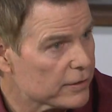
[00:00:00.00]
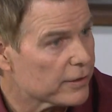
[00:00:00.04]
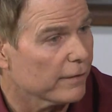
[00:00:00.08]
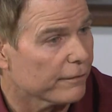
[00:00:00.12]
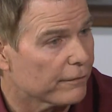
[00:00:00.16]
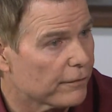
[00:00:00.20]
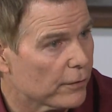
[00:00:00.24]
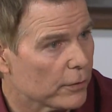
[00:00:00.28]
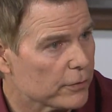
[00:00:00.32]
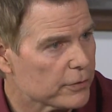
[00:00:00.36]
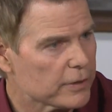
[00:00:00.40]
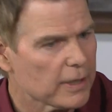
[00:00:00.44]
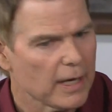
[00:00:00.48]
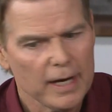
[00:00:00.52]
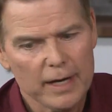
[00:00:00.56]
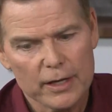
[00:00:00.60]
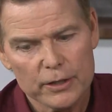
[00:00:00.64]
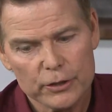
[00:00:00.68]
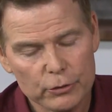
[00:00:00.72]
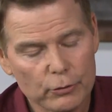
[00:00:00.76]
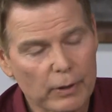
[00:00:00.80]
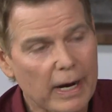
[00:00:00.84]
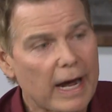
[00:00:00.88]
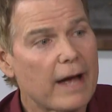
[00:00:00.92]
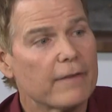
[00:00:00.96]
That's the first.
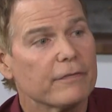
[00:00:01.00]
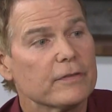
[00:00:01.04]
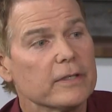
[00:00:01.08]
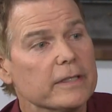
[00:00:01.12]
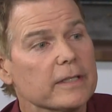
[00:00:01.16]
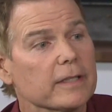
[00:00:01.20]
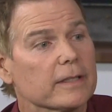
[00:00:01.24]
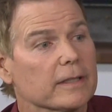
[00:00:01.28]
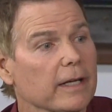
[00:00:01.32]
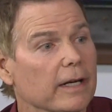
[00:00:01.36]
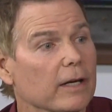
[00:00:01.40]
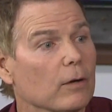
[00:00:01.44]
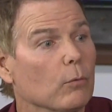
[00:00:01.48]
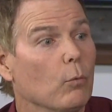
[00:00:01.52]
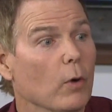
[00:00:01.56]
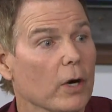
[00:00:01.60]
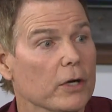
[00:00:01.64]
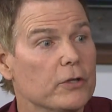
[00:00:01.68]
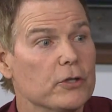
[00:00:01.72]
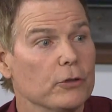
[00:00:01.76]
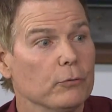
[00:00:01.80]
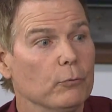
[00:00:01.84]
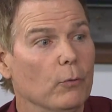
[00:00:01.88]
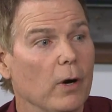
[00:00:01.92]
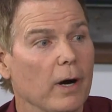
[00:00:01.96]
You have to declare
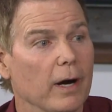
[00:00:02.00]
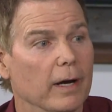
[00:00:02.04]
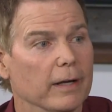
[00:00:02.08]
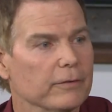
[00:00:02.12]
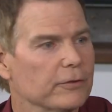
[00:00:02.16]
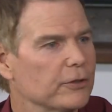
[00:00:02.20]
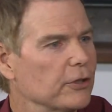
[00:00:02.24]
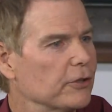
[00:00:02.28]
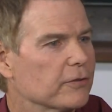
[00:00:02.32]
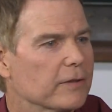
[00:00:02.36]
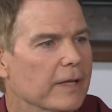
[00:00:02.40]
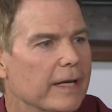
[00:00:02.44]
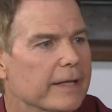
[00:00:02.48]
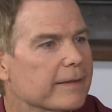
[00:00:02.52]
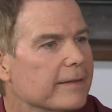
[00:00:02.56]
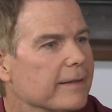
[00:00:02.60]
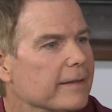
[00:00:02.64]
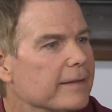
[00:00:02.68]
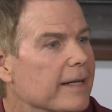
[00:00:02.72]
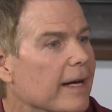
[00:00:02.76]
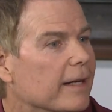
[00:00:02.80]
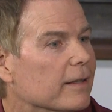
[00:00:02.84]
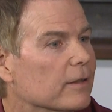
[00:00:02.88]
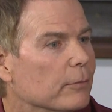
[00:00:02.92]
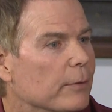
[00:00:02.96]
what you want, just like
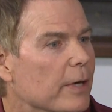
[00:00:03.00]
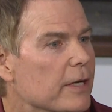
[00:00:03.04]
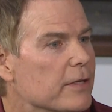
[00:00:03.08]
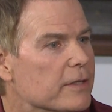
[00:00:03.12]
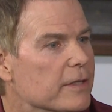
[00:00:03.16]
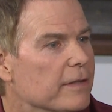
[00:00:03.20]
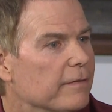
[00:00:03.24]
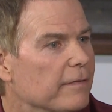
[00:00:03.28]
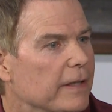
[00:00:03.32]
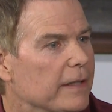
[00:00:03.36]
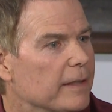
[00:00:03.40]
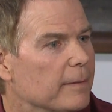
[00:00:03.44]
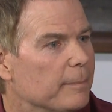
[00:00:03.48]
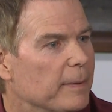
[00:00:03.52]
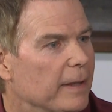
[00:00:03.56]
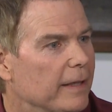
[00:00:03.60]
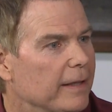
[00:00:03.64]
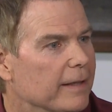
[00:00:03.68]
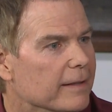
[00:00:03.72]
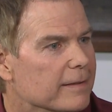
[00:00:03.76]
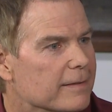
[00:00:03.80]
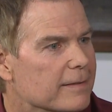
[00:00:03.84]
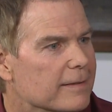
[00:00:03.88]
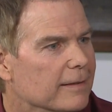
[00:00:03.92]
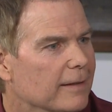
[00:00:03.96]
the Declaration of
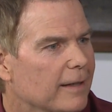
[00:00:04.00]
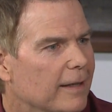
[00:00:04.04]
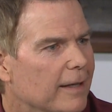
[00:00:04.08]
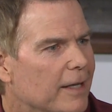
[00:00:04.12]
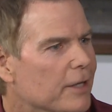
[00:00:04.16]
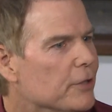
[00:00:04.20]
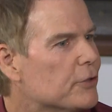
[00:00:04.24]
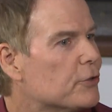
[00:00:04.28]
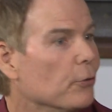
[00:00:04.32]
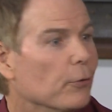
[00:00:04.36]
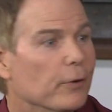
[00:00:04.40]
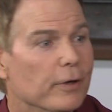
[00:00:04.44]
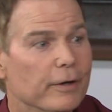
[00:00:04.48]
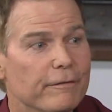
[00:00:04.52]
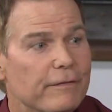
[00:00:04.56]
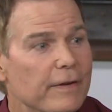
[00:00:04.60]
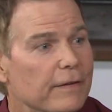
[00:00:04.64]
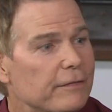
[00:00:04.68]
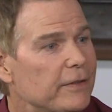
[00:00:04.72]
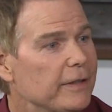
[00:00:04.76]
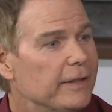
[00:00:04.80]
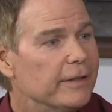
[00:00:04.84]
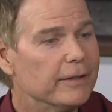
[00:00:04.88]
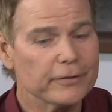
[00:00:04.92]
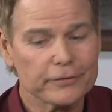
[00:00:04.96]
Independence. Mm -hmm.
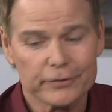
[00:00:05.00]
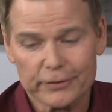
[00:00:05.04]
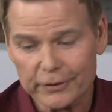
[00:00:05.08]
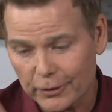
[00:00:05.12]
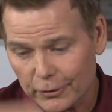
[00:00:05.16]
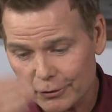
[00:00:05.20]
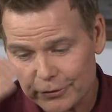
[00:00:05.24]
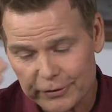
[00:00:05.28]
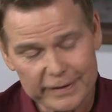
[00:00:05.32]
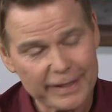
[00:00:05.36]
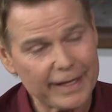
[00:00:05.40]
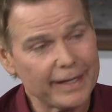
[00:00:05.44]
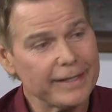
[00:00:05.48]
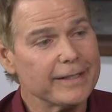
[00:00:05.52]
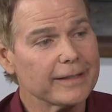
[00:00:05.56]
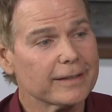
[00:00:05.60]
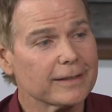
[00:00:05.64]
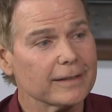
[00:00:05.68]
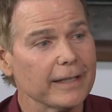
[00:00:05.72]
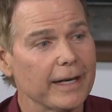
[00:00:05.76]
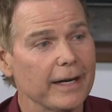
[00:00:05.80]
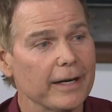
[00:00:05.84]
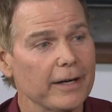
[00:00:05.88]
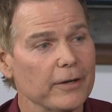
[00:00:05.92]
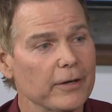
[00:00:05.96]
250 years ago, they
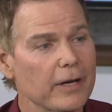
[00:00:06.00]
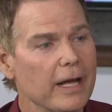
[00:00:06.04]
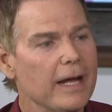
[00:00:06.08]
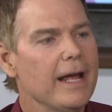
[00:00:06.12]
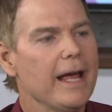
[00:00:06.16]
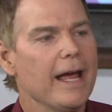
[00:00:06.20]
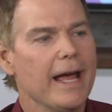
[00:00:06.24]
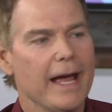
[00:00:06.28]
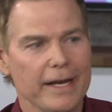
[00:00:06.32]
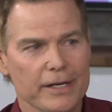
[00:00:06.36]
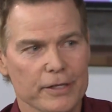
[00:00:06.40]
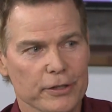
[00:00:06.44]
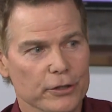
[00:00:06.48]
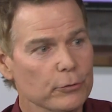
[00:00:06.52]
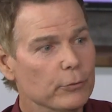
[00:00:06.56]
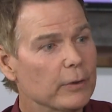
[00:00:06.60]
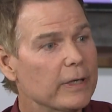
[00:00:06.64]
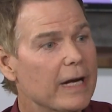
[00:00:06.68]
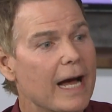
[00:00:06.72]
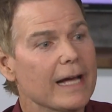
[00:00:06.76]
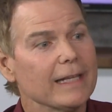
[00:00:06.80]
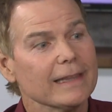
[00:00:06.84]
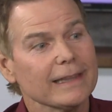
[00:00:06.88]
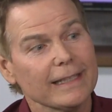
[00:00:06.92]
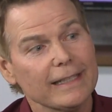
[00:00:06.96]
declared, and you
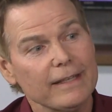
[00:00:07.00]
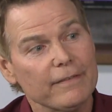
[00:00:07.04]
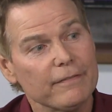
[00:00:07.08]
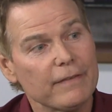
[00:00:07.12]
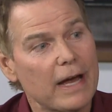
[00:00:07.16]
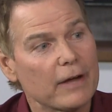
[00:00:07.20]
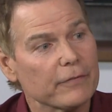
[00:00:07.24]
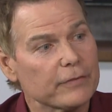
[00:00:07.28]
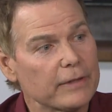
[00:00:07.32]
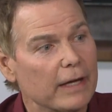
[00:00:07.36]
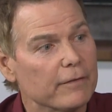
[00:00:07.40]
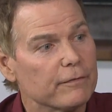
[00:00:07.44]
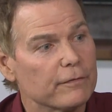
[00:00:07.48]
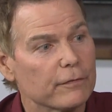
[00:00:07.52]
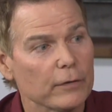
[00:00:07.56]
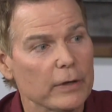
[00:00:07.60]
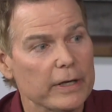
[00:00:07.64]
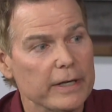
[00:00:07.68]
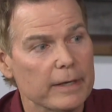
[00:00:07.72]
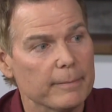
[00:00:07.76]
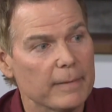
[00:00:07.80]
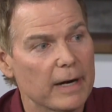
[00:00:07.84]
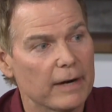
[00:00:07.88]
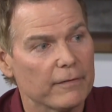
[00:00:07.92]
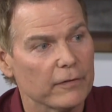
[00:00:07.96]
and I live out that
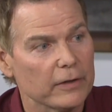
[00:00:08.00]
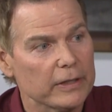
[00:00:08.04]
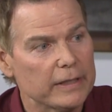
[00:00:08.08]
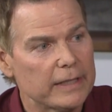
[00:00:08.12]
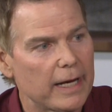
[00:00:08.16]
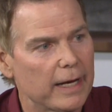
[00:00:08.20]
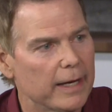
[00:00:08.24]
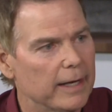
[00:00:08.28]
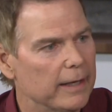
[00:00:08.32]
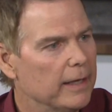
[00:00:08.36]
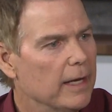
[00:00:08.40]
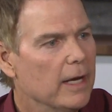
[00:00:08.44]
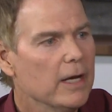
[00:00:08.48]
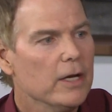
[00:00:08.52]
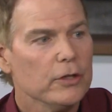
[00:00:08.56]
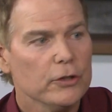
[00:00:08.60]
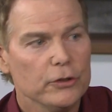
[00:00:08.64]
freedom every day.